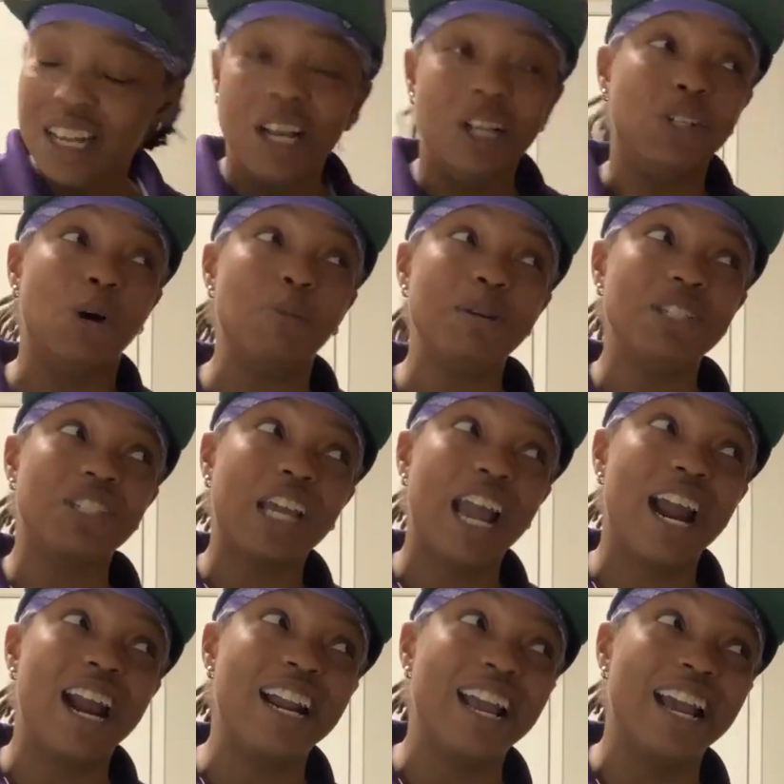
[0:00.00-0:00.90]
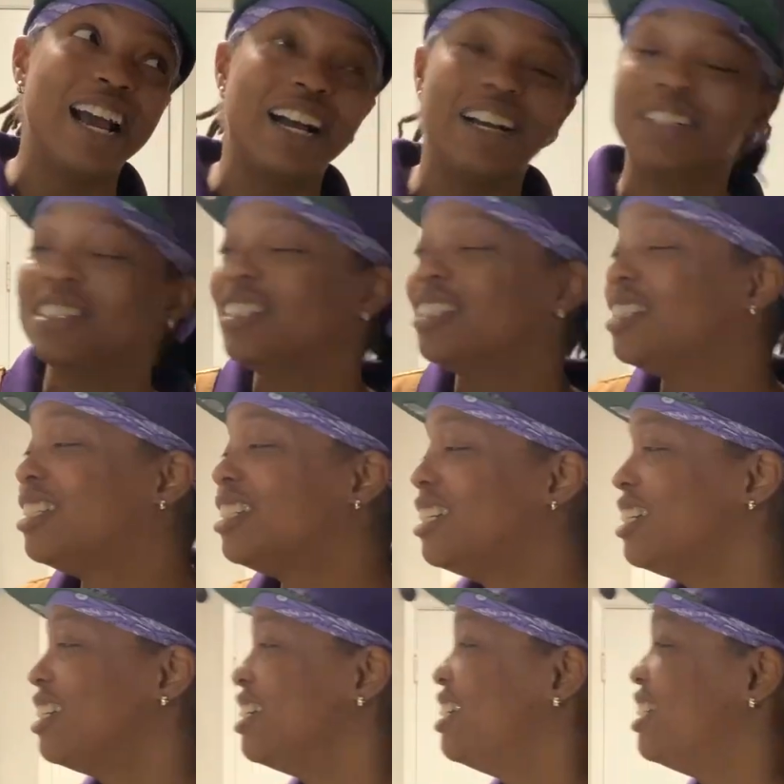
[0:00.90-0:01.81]
Don't be scared now.
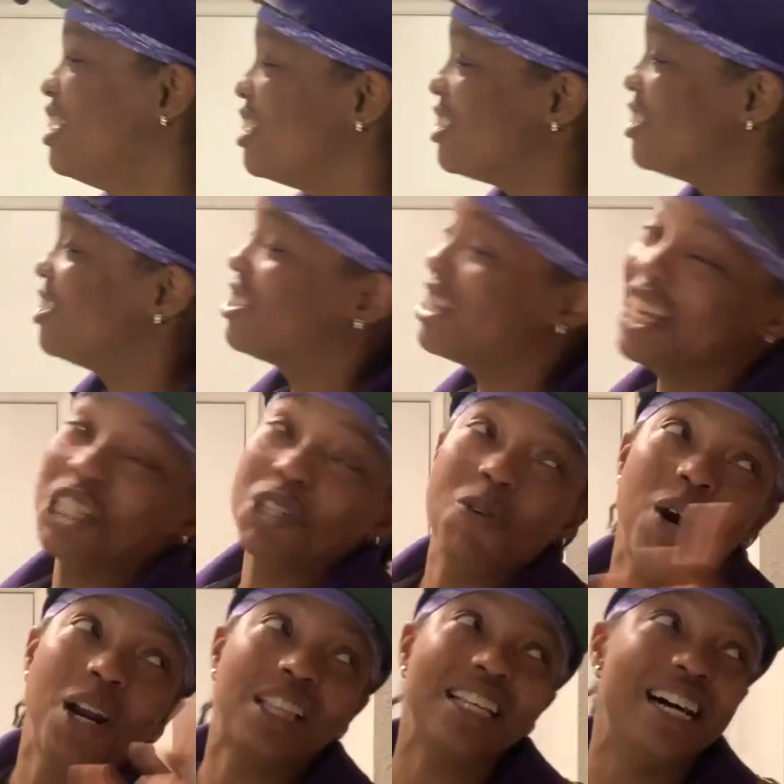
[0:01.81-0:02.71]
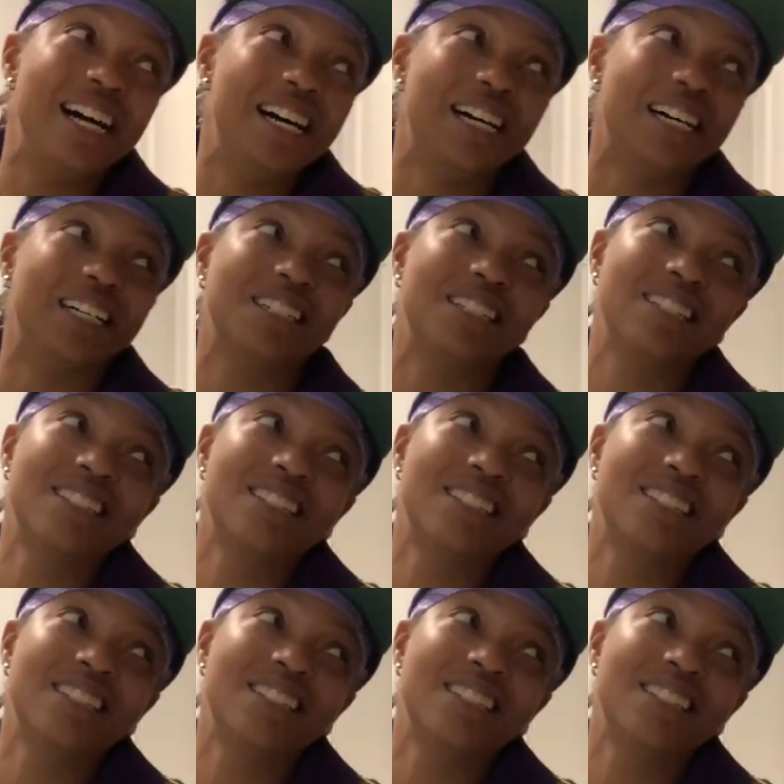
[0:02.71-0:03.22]
Says you want a thug.